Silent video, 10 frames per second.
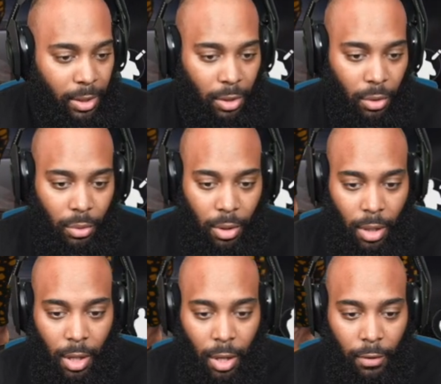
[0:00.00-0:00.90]
So
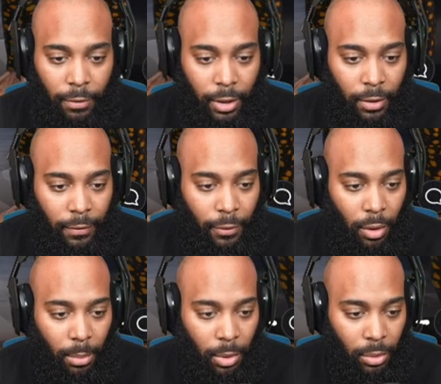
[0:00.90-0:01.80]
first and
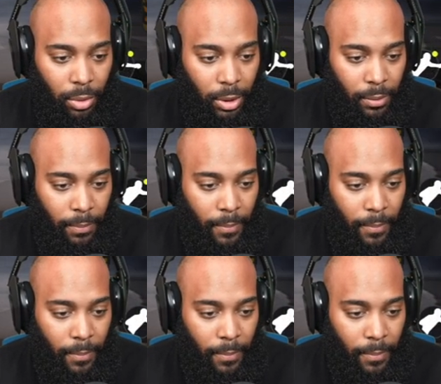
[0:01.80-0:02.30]
foremost,